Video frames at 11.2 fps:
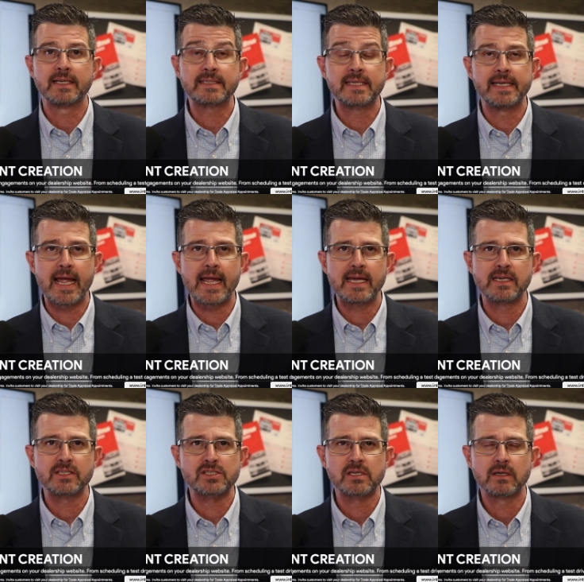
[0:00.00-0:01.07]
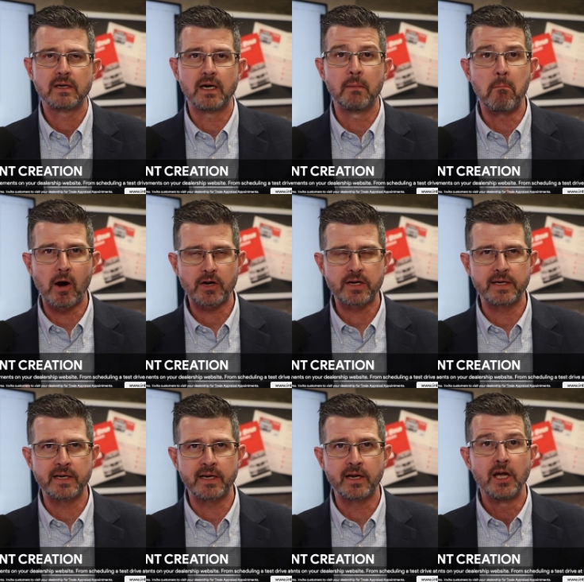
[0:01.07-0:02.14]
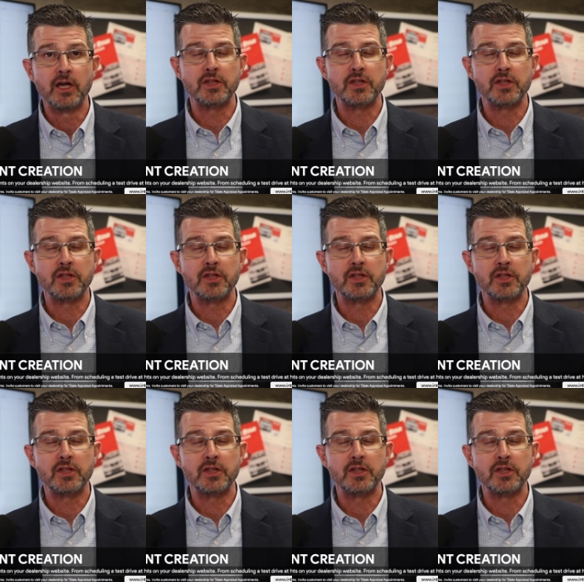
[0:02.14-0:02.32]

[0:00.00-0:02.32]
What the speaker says: today's marketing